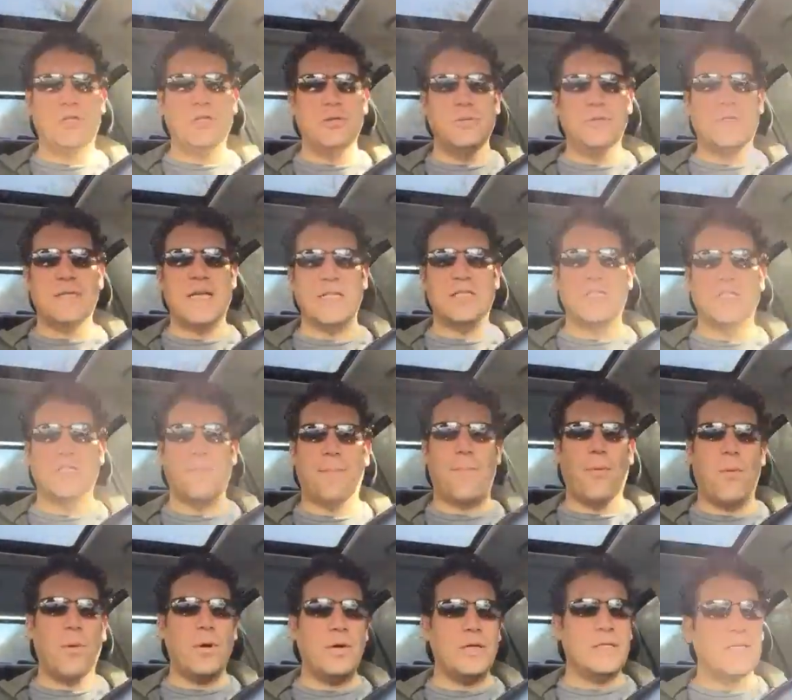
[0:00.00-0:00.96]
shoes get
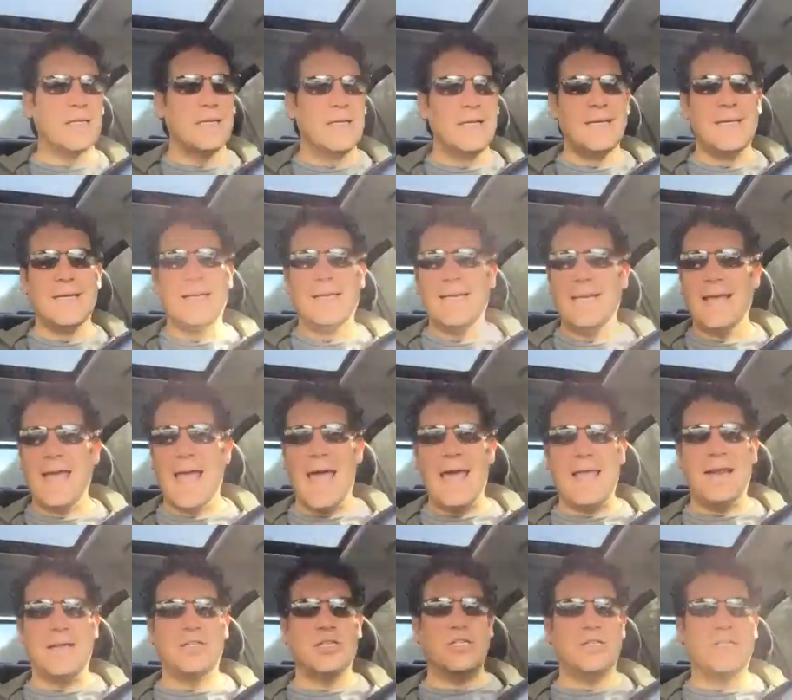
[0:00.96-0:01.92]
support,
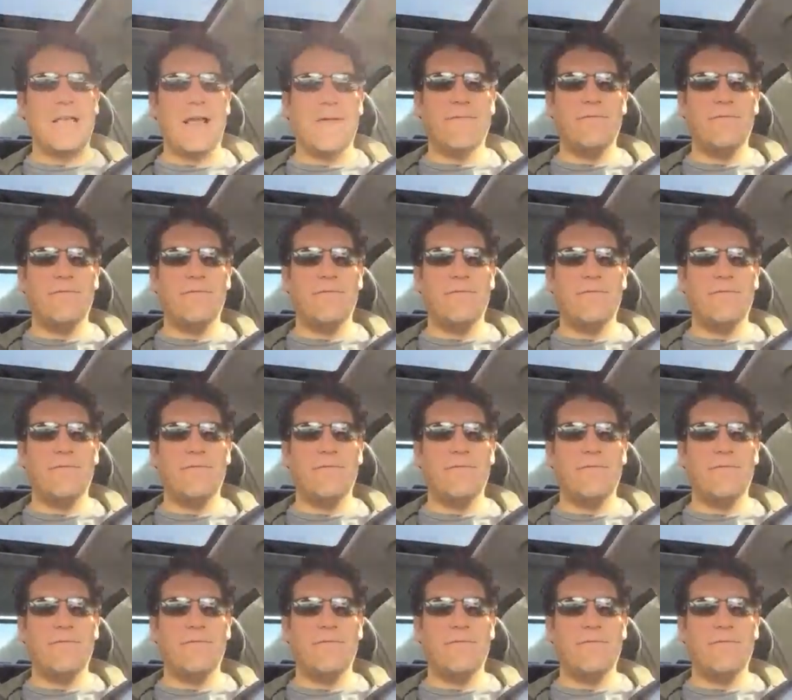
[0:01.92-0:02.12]
and just